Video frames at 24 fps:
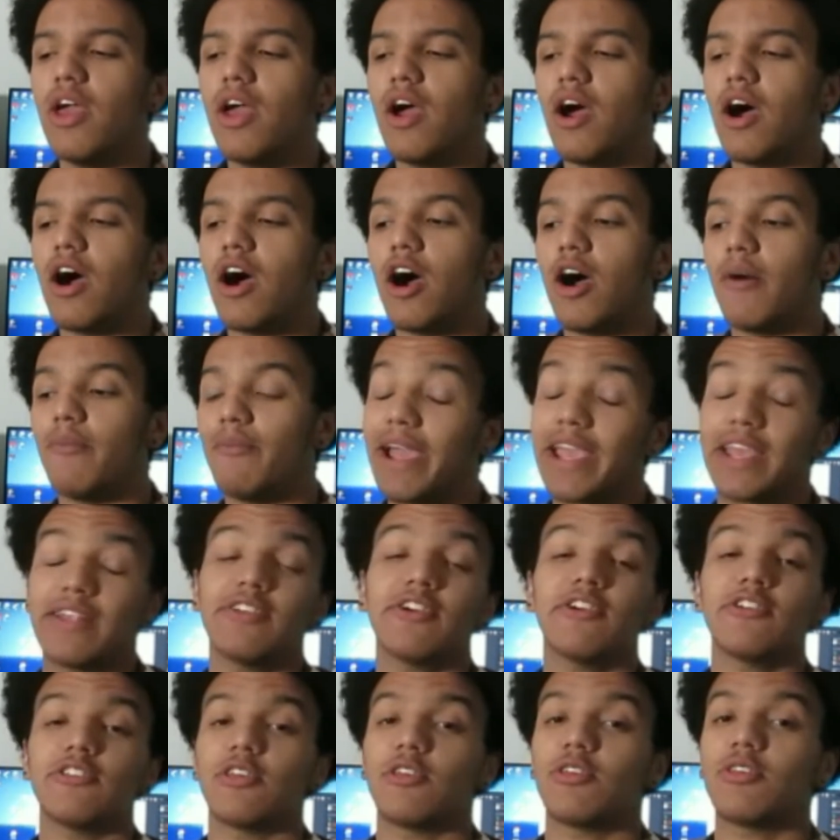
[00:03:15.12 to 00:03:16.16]
I can tell
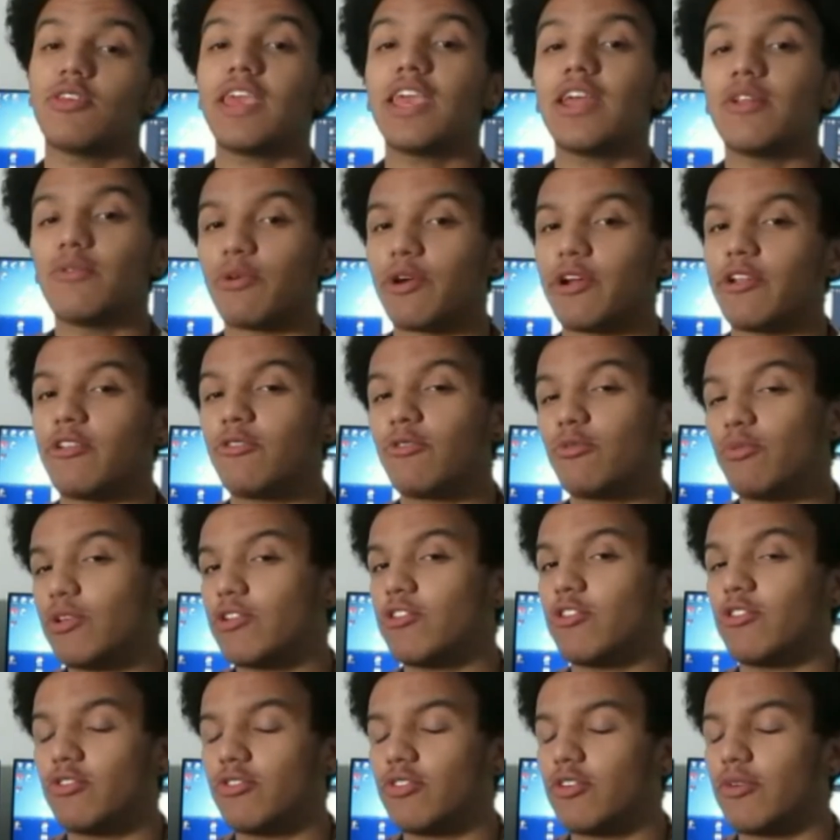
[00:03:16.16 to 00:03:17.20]
you the scene where it
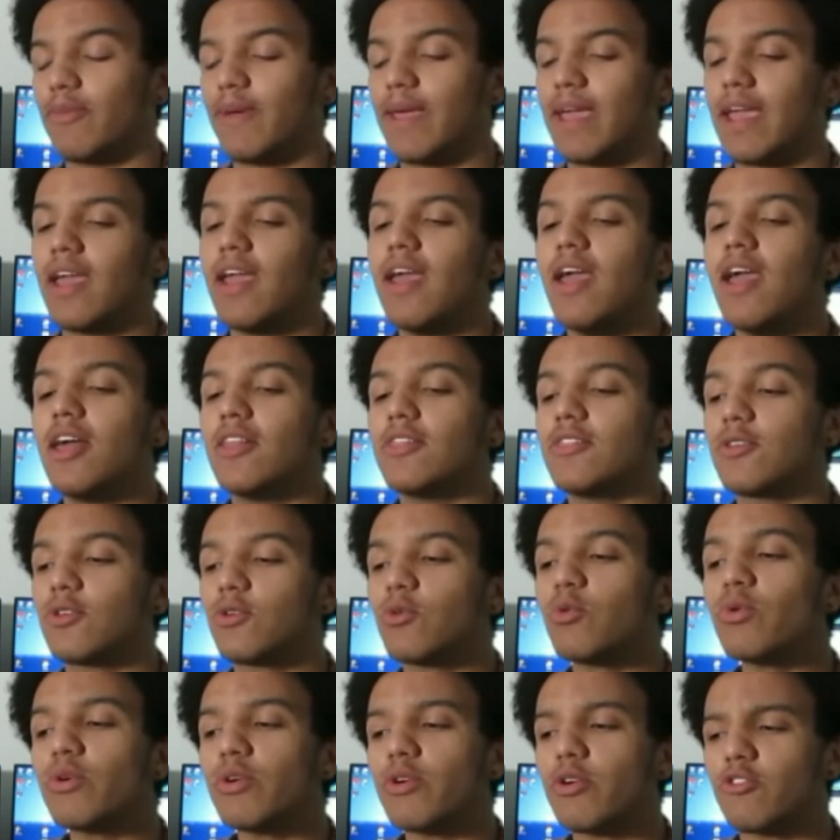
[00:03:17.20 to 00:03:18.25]
switches for me. The
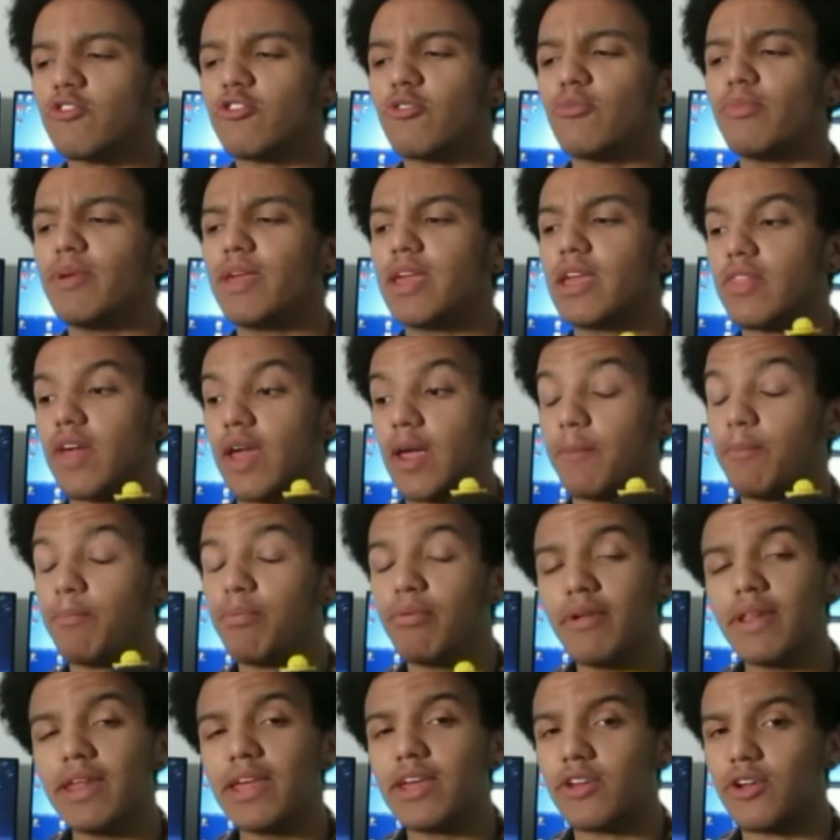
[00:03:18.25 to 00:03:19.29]
score goes from being like
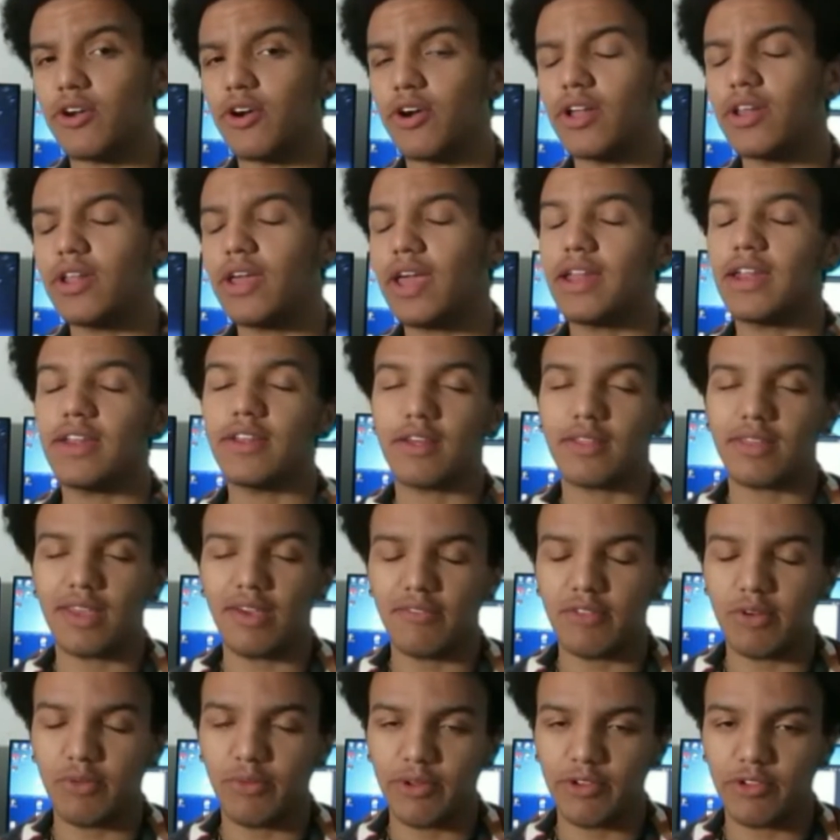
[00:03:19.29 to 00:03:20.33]
pretty good, and it does have
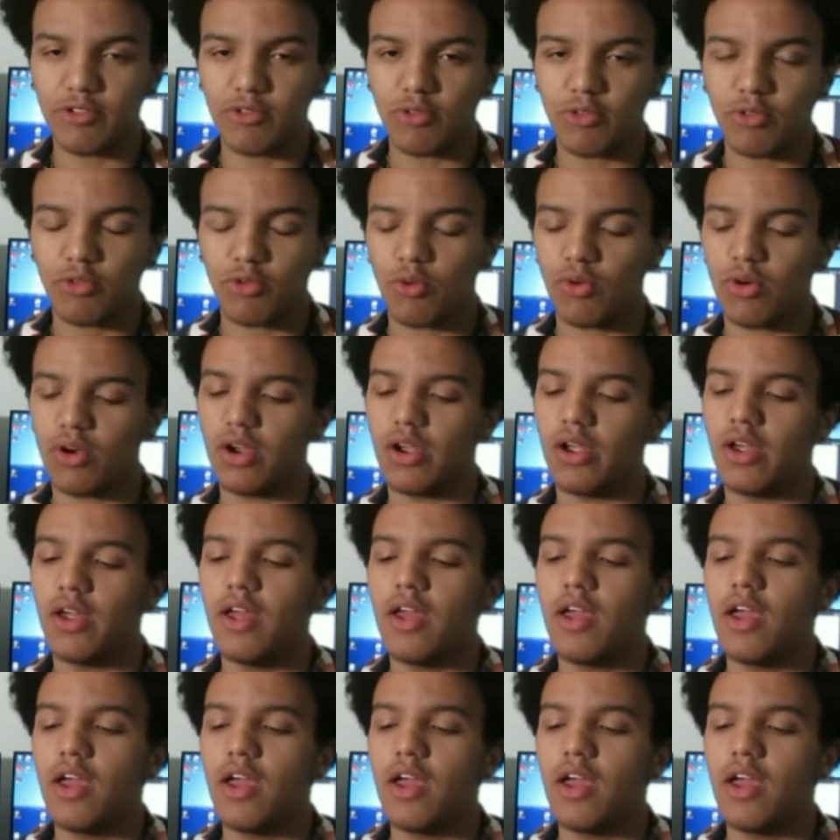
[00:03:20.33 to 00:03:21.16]
an original score.